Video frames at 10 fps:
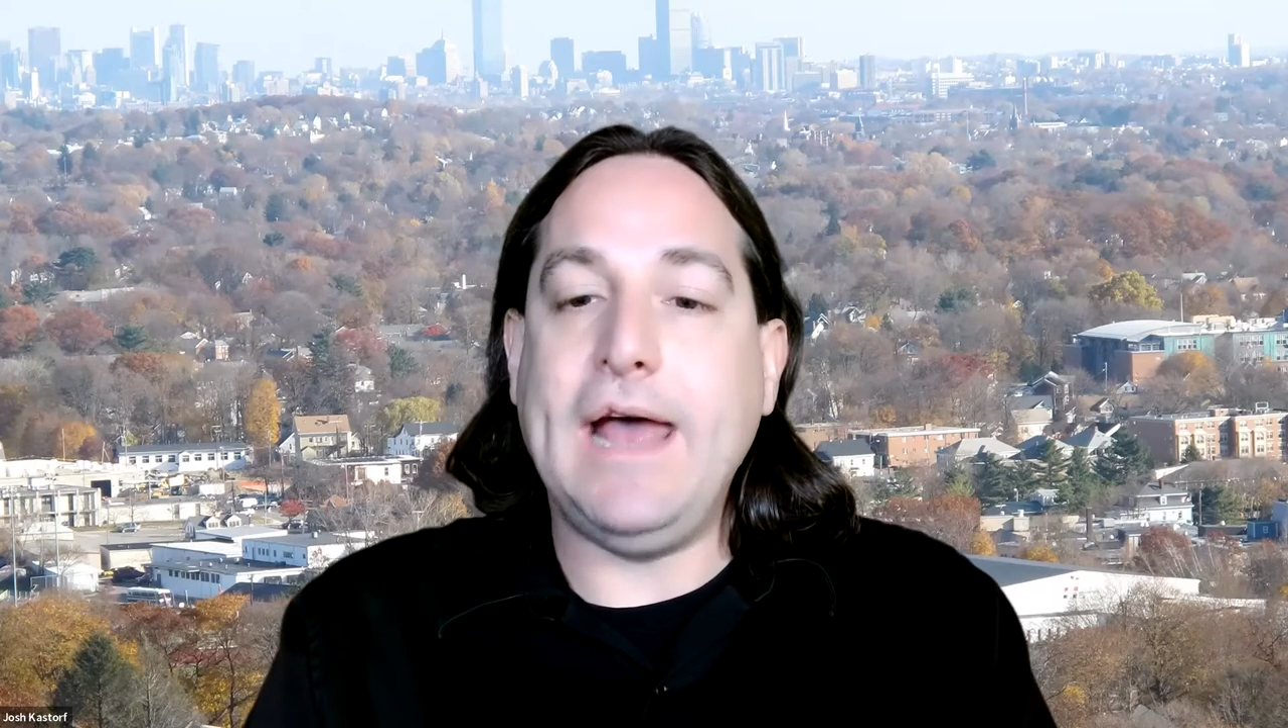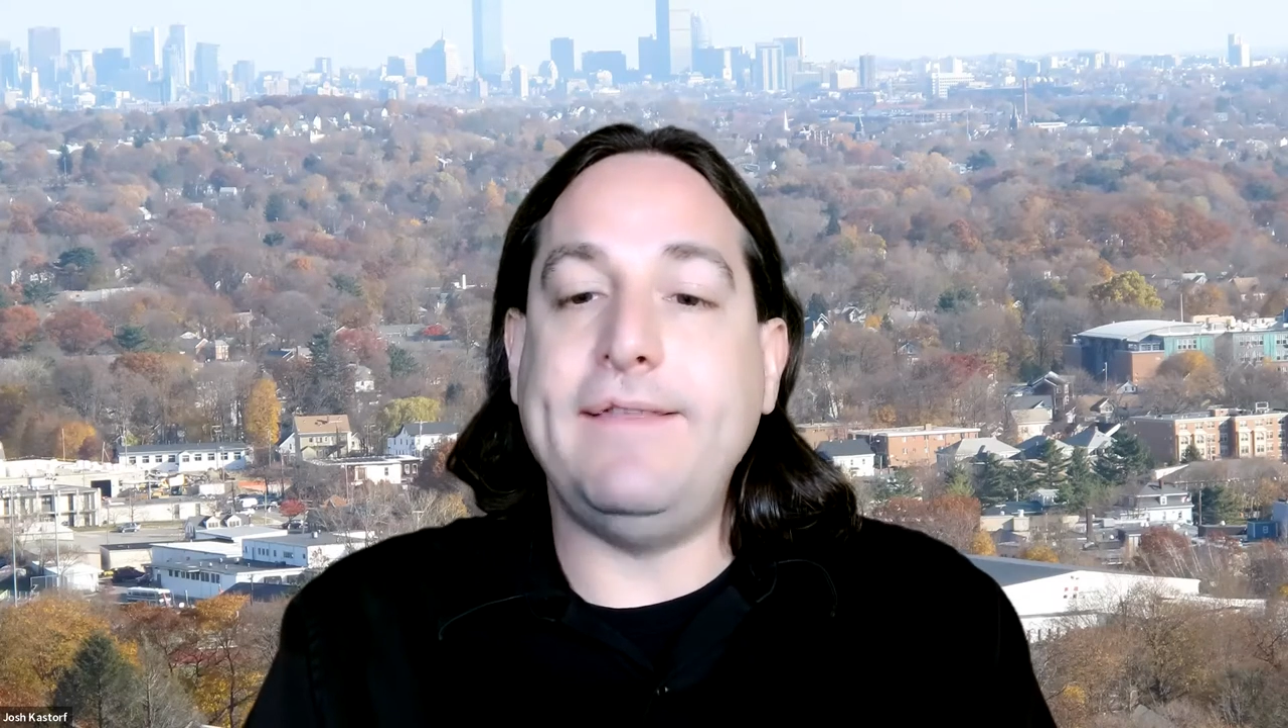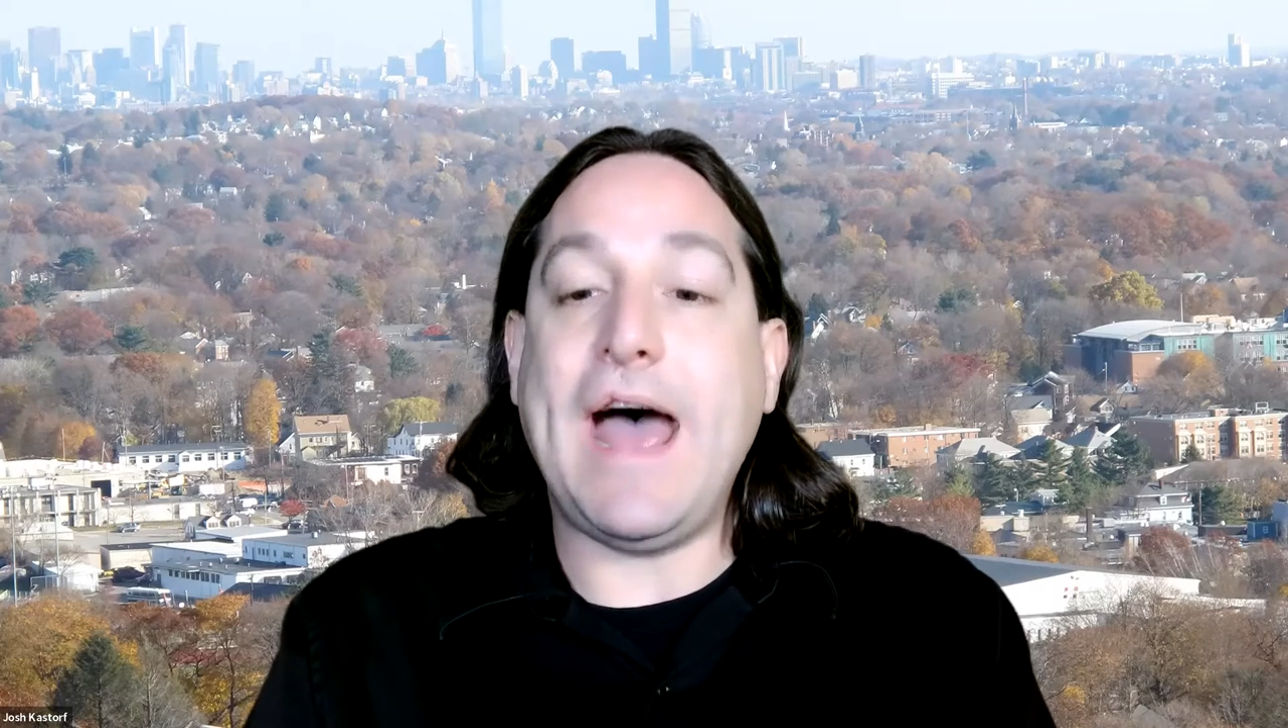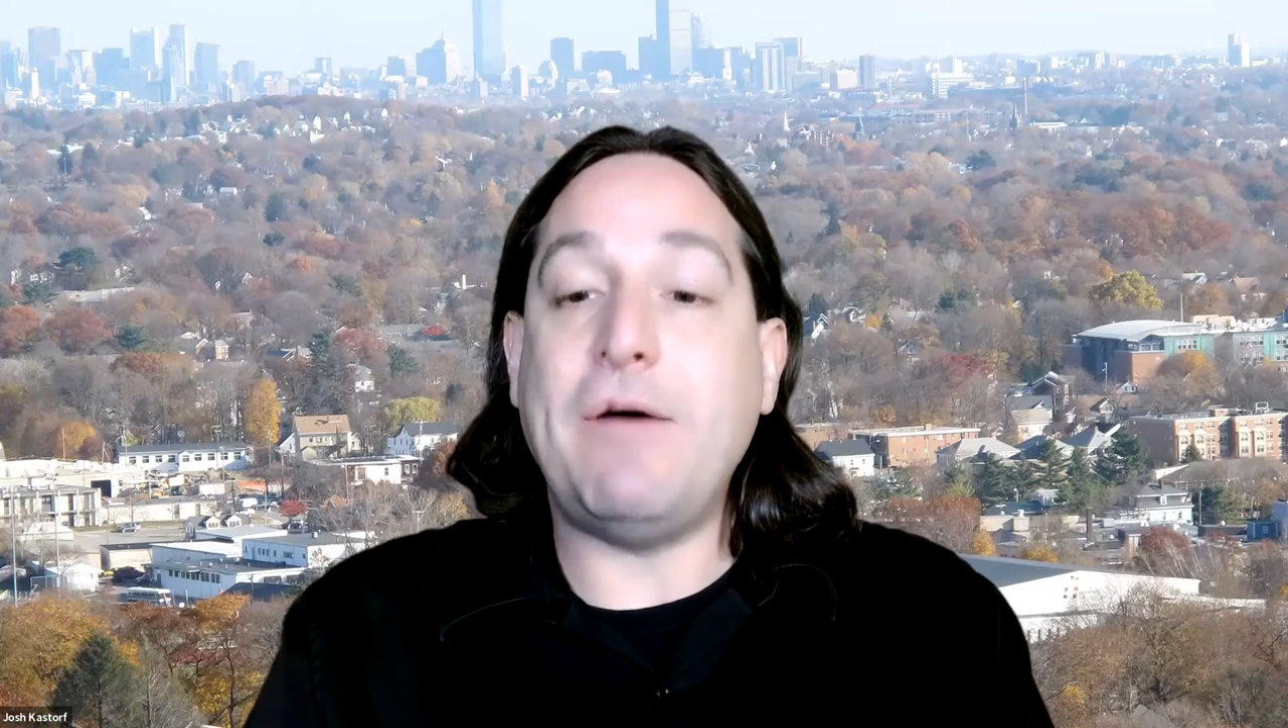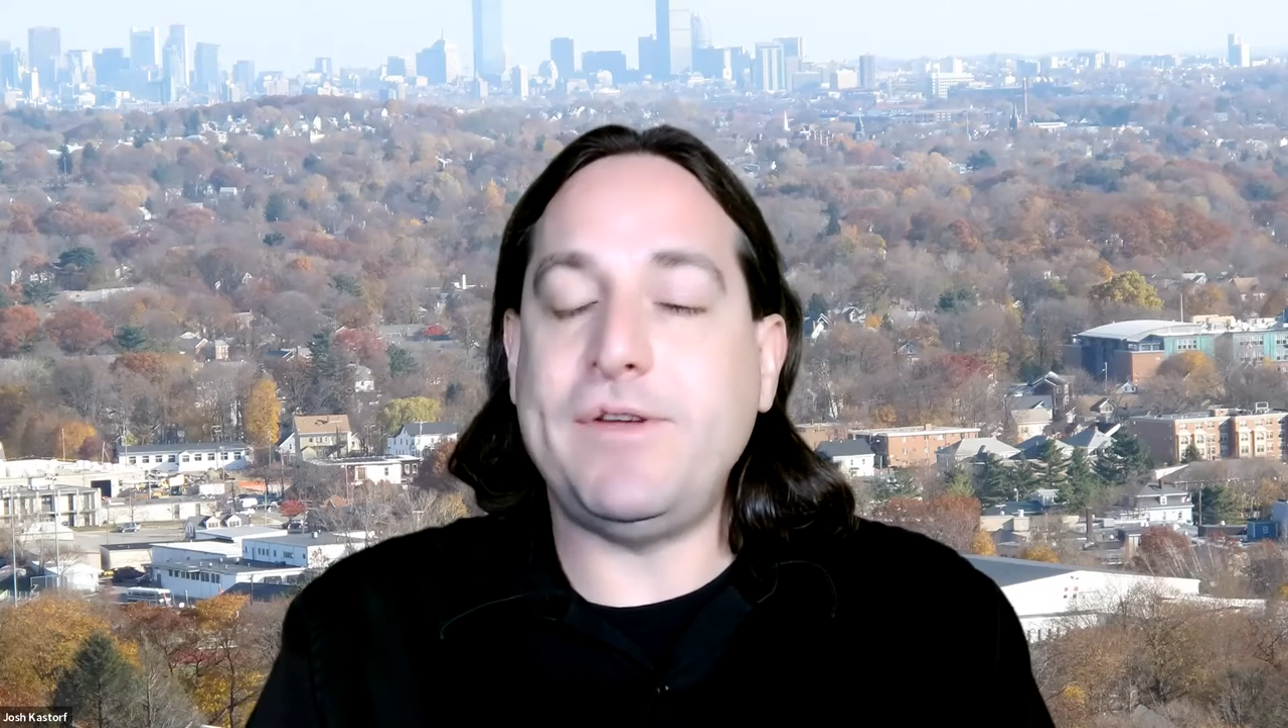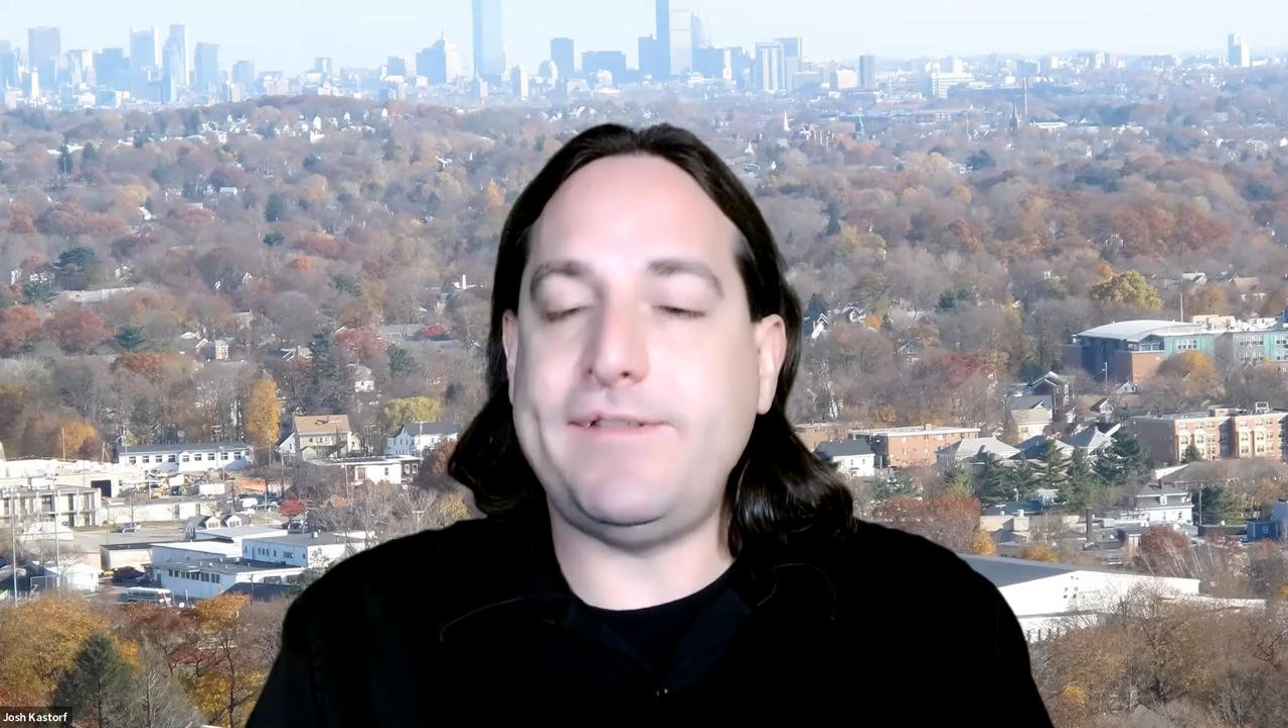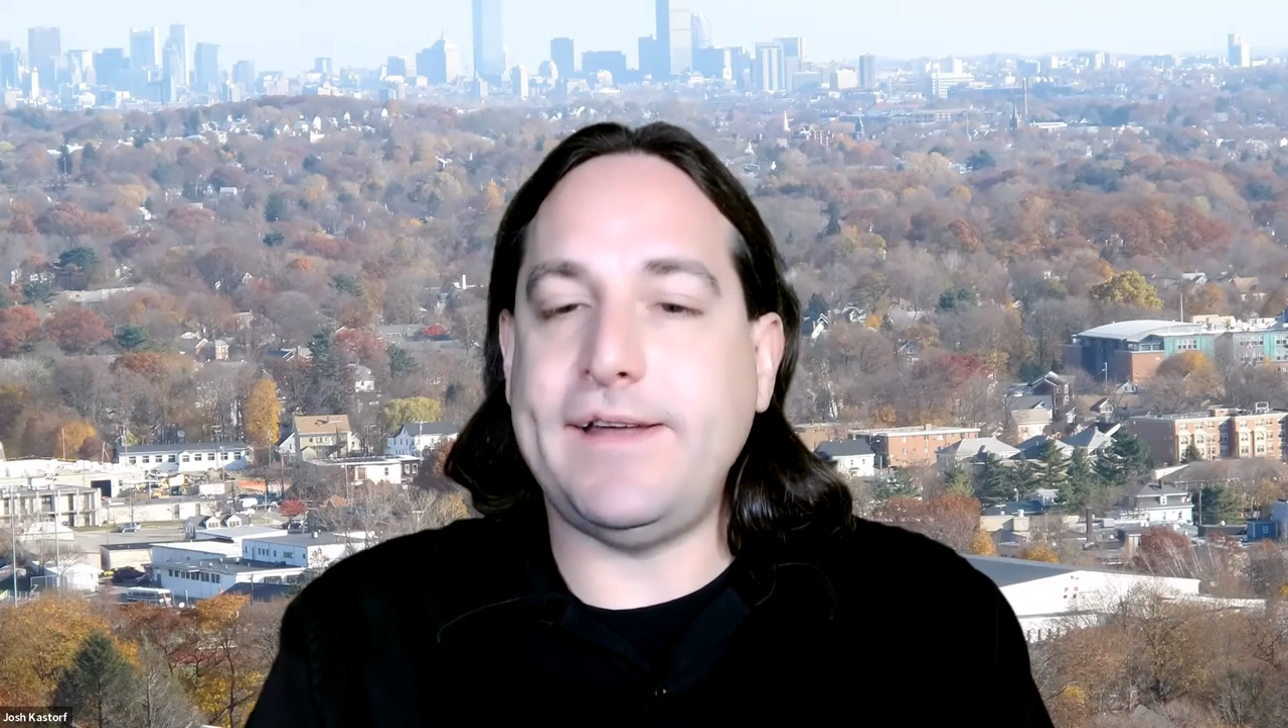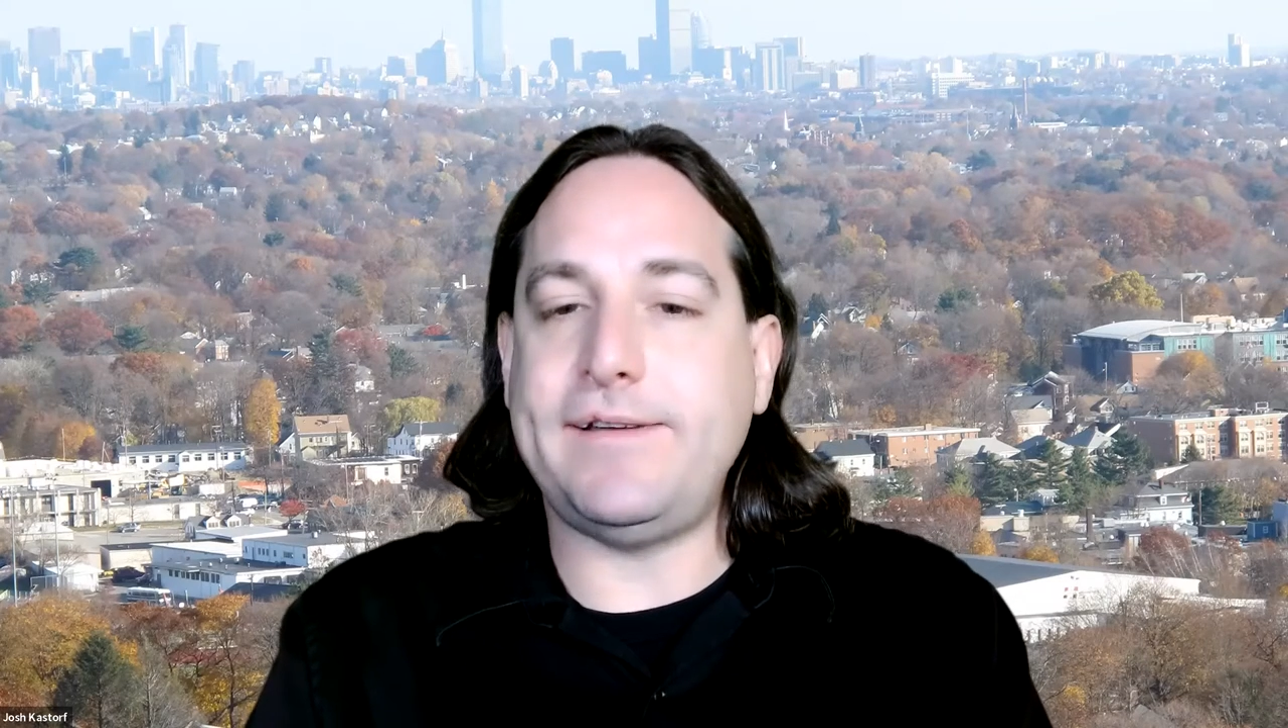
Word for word: and that was